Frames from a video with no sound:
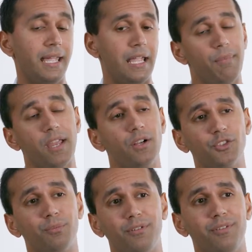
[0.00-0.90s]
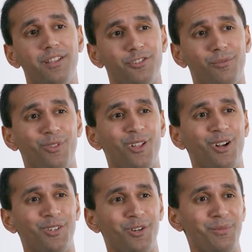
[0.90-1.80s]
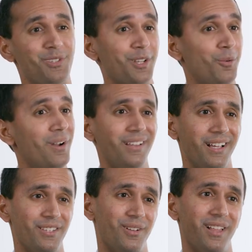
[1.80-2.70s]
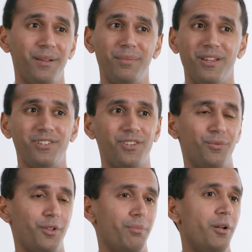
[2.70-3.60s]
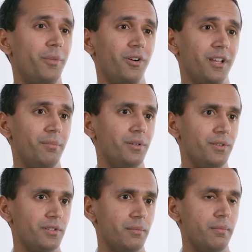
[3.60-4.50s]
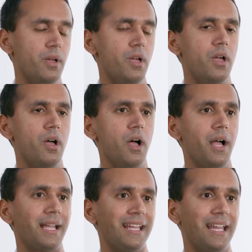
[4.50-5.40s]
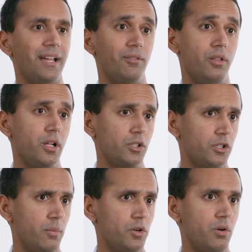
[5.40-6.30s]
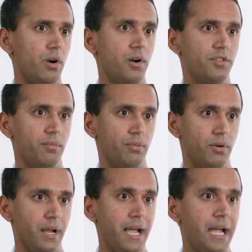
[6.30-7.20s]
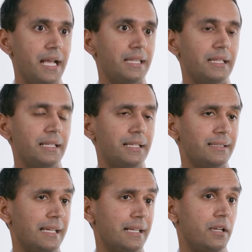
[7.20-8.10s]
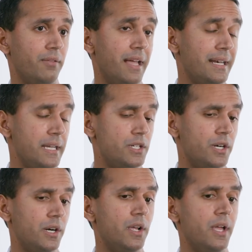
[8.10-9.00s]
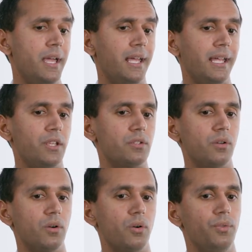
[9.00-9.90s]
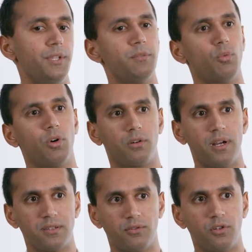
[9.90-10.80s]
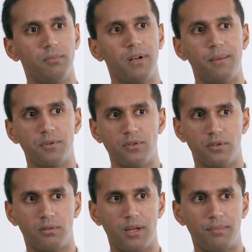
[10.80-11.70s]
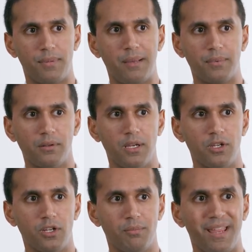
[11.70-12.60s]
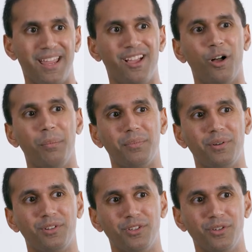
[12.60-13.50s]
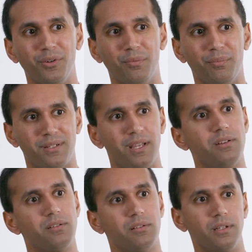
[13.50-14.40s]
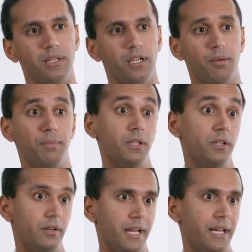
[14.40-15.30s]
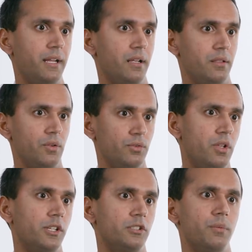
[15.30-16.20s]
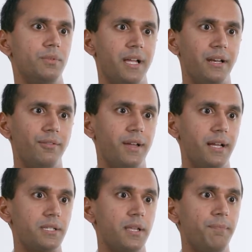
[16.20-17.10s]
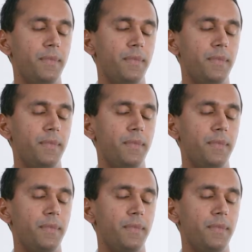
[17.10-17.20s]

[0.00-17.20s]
It may also prevent some long-term sequelae, so a lot of patients with pulmonary embolism uh, can have long-term shortness of breath and things like of that nature. And so these more aggressive treatment options in the right population may help to potentially ameliorate those long-term side effects.